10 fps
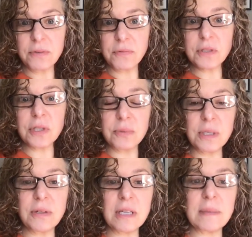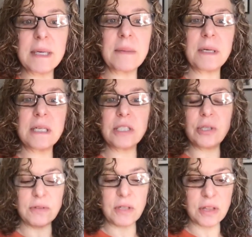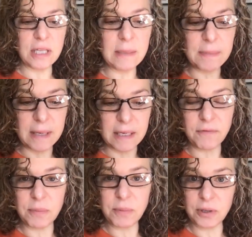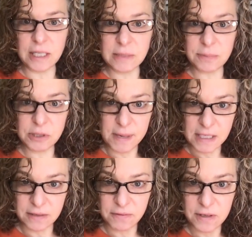So when you think about it, because you have to think about it from your client's perspective.